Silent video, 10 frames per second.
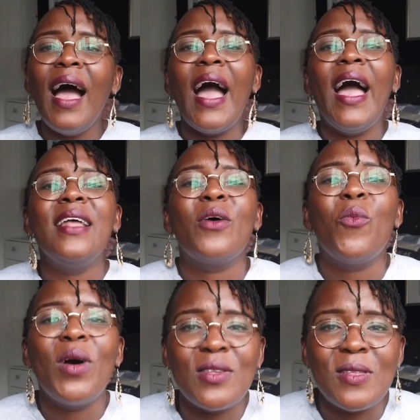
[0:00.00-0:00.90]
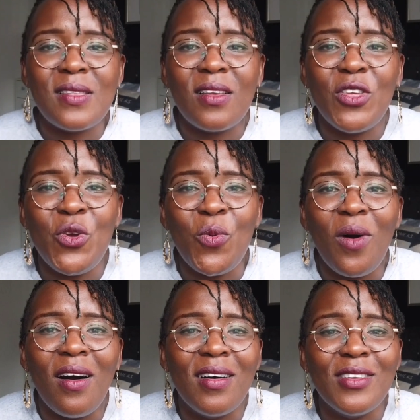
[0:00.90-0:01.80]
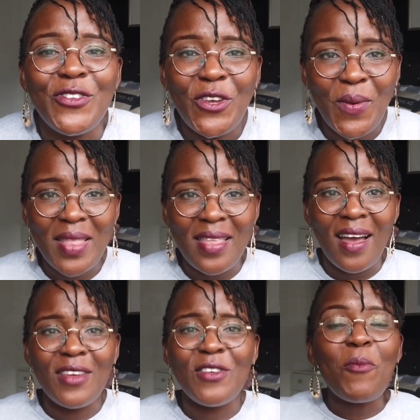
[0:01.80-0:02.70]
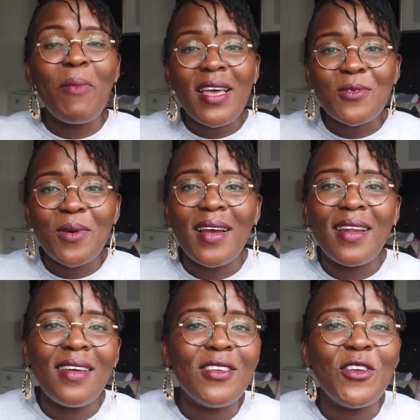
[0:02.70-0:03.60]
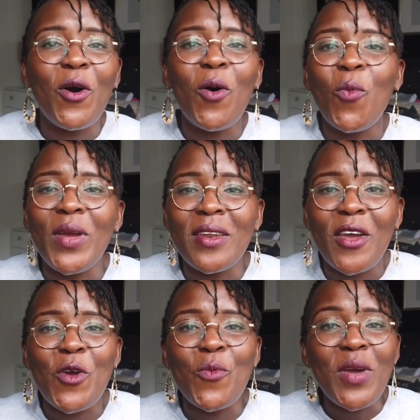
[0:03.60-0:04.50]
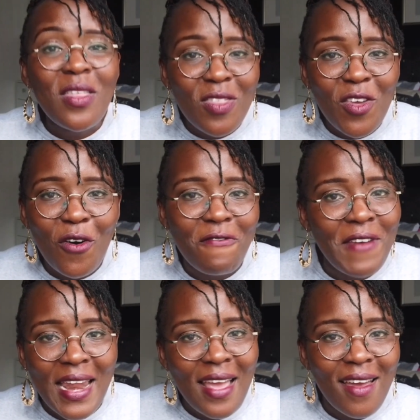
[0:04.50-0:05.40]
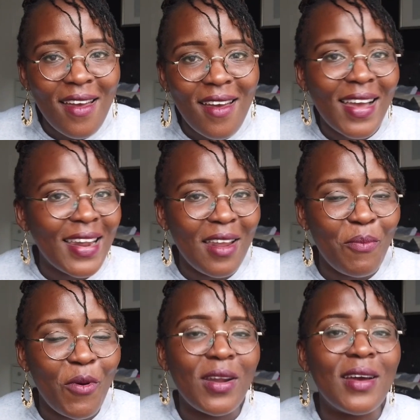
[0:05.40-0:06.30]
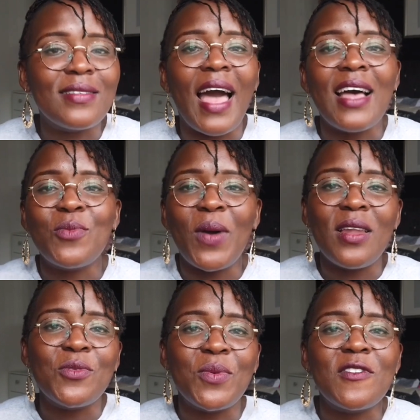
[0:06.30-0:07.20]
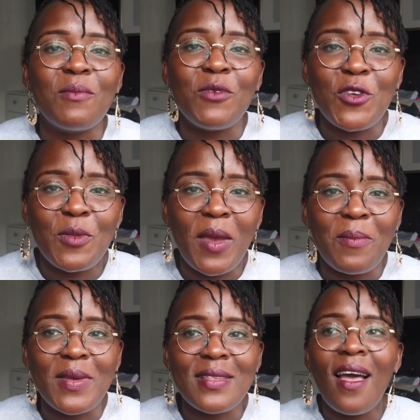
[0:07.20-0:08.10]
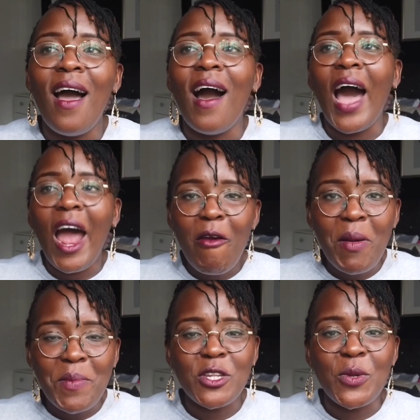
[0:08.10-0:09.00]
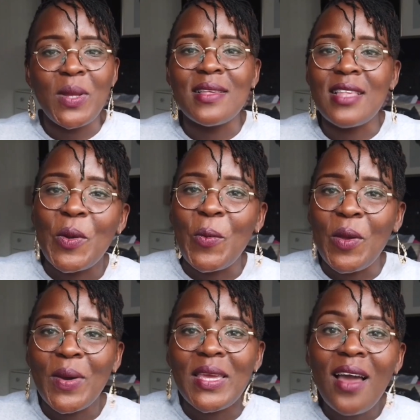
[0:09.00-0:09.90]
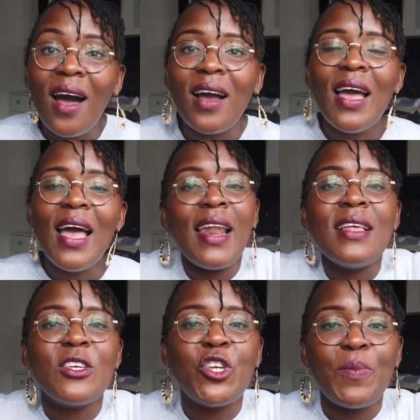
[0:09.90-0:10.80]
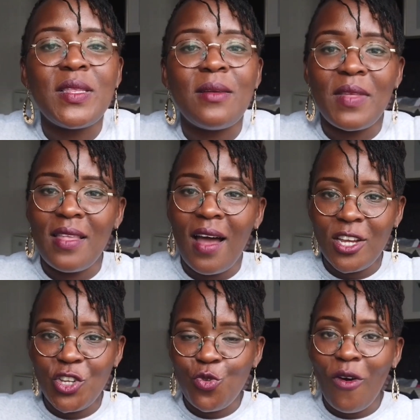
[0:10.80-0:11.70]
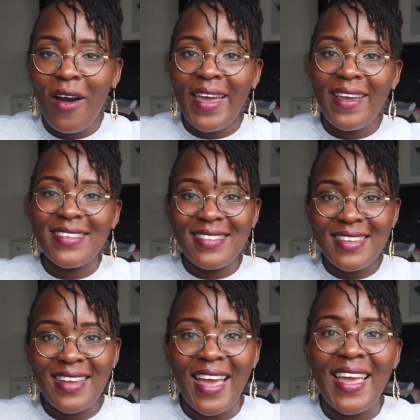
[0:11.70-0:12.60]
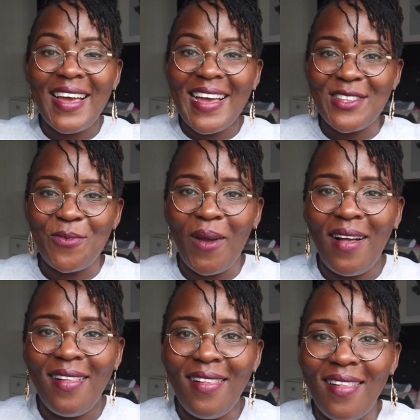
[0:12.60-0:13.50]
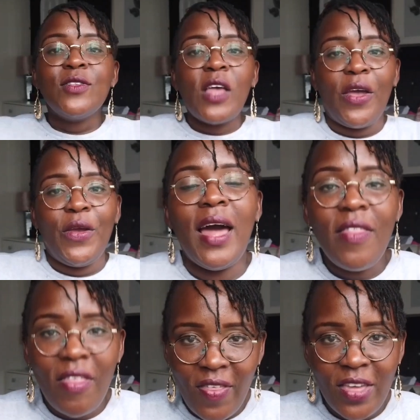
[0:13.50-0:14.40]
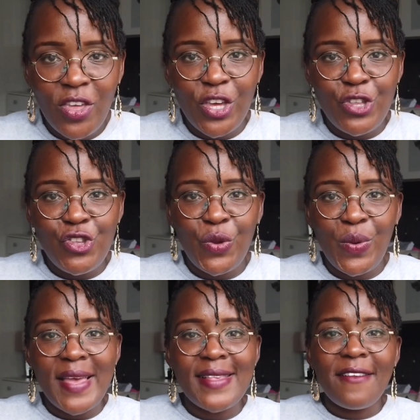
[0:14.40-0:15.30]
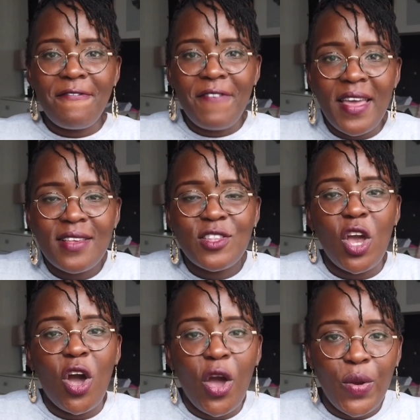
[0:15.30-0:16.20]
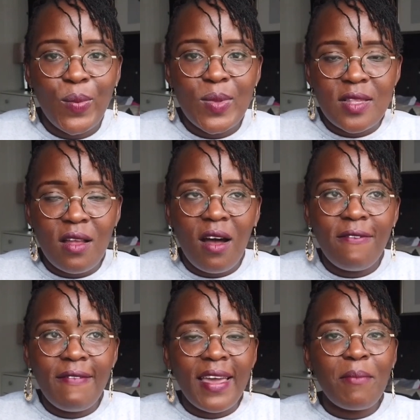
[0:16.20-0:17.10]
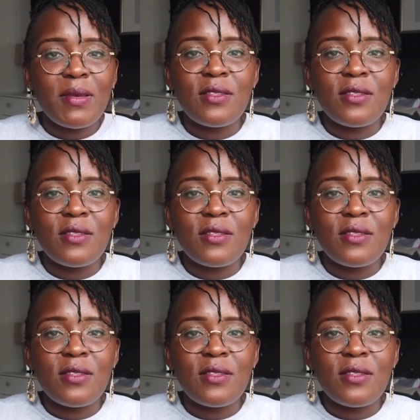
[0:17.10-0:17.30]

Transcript: And whilst you are doing that, you might as well clean your window with your vinegar cleaning product as well as with some newspapers. I remember doing this when we were young, and it should be something that I try today as well. So another thing you can do is fix your own stuff. It can be